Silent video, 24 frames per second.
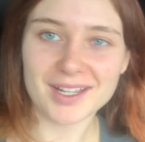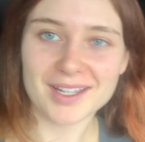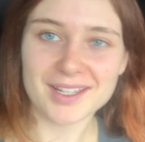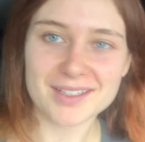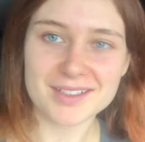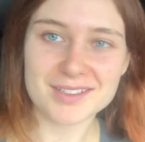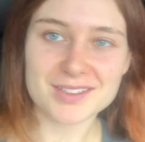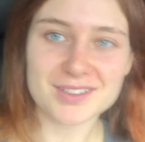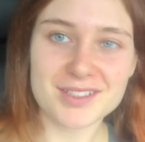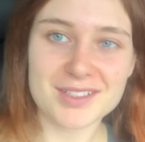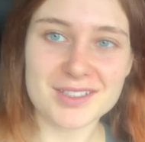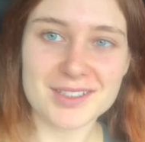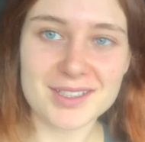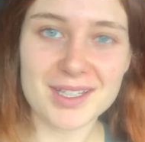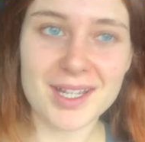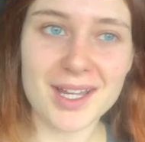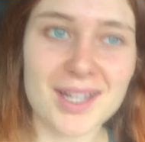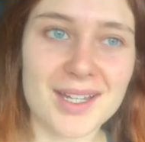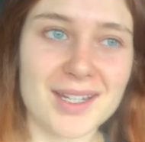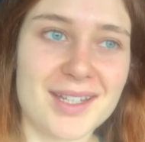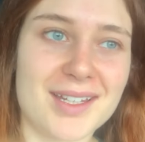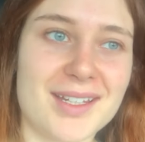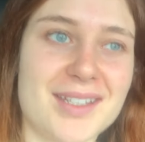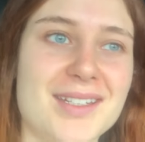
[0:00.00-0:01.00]
has
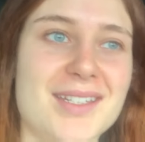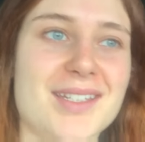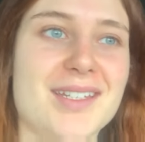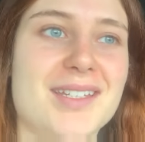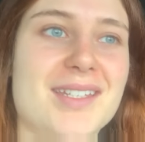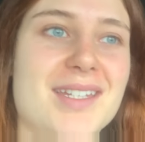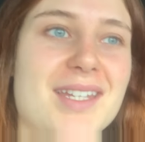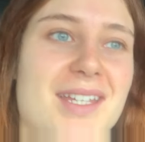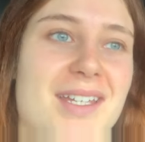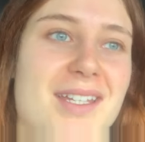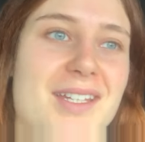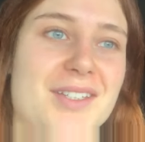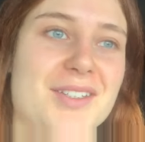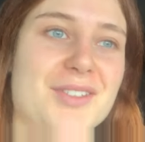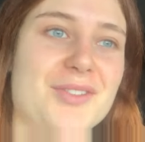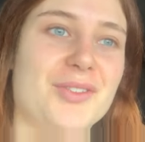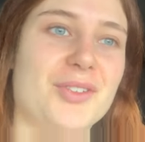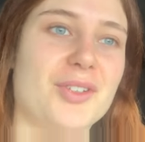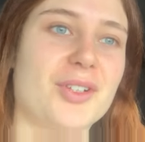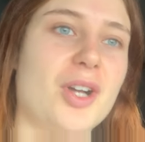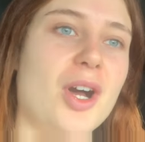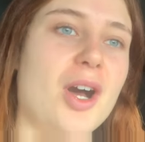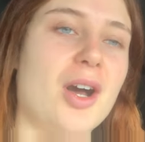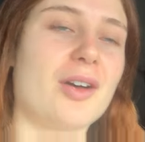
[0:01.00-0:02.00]
decided to take us
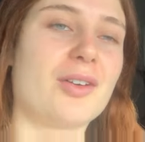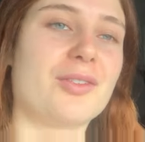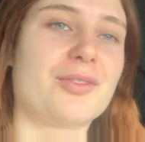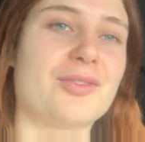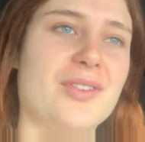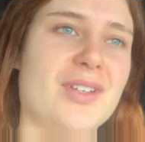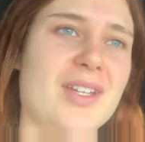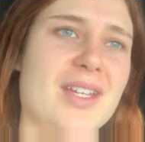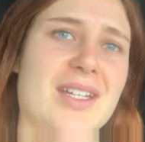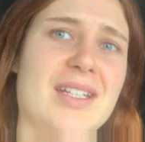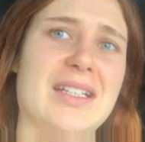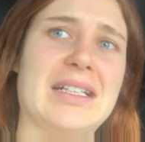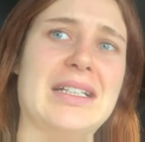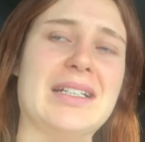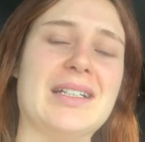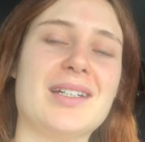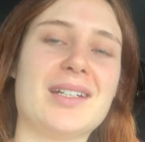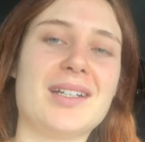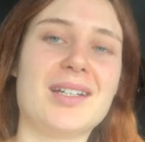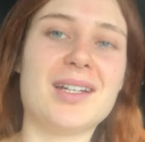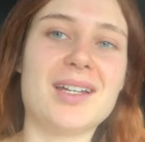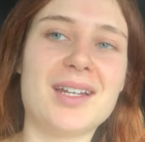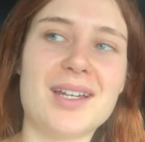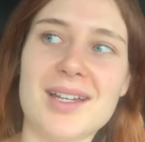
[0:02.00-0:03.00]
for coffee.
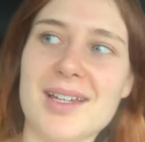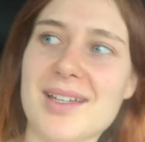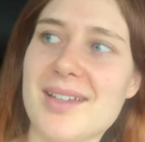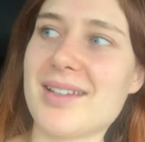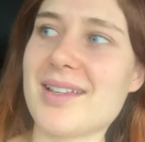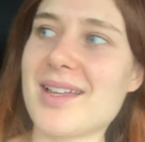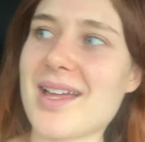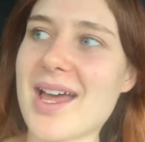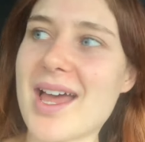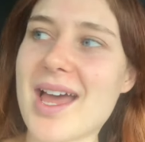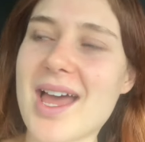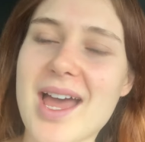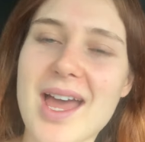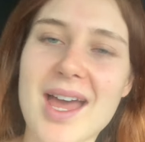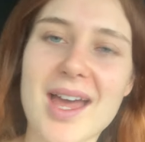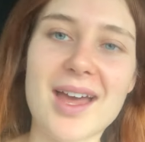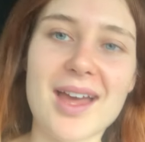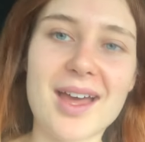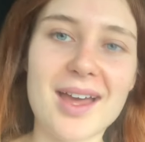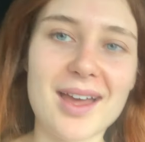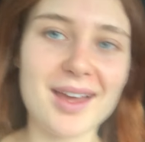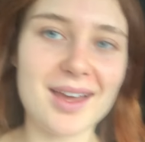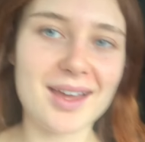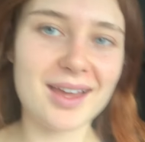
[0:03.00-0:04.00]
Always going for coffee.
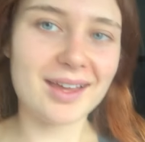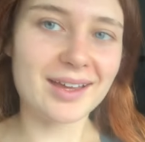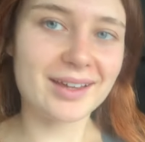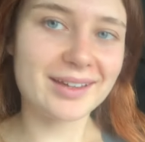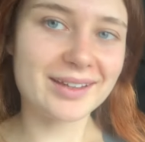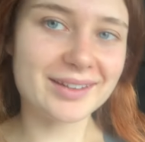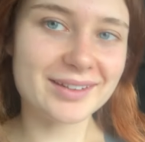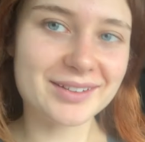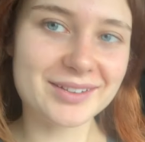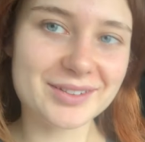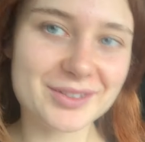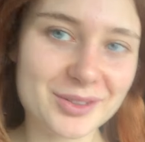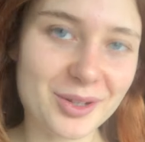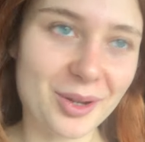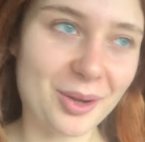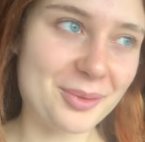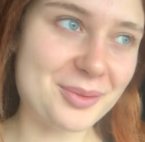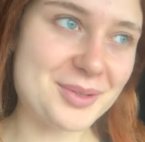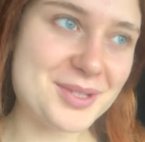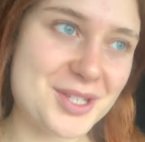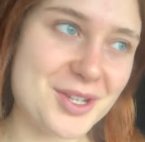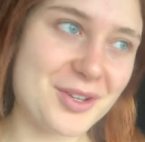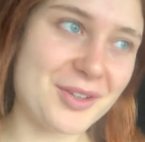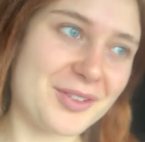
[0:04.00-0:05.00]
And
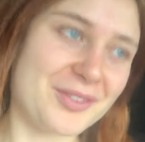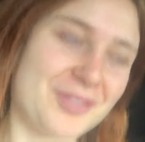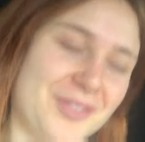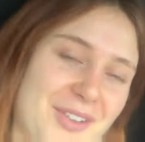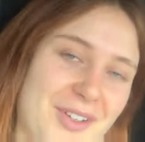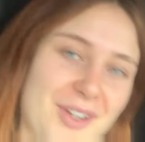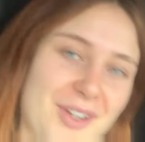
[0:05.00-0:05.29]
always going for